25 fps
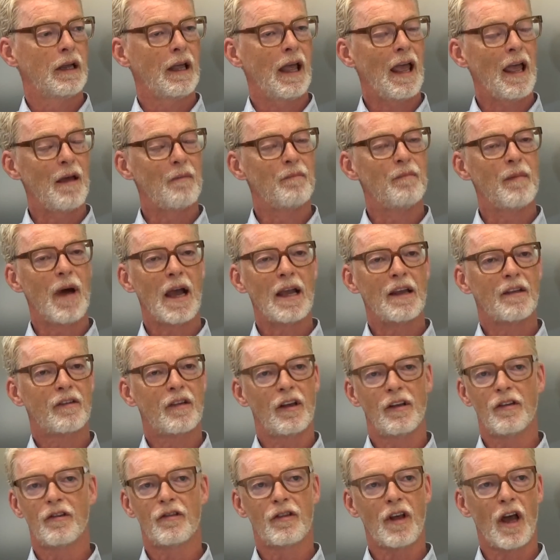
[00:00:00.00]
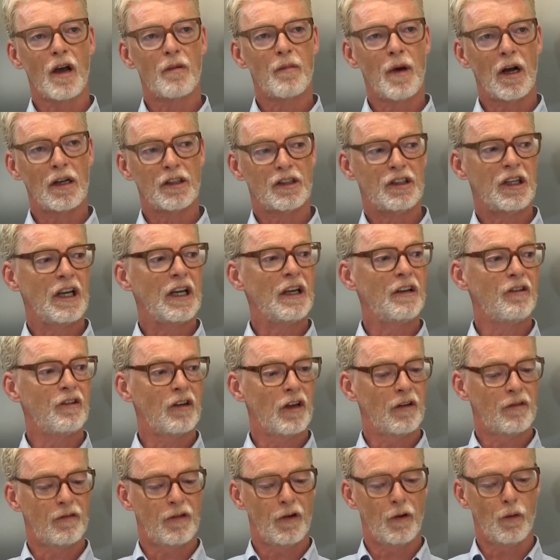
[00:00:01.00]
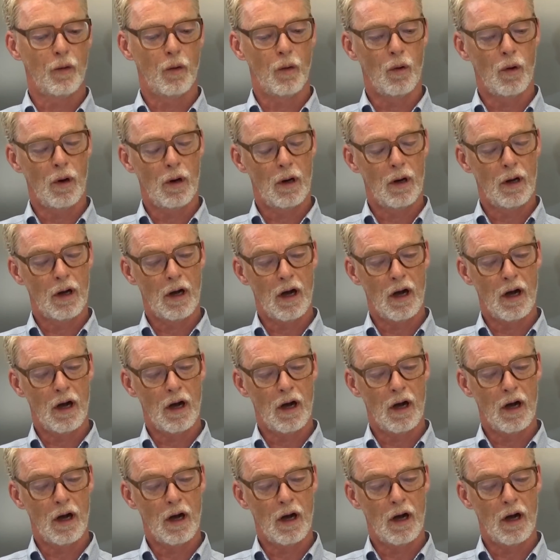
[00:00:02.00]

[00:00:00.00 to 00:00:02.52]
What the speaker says: It makes it so much easier for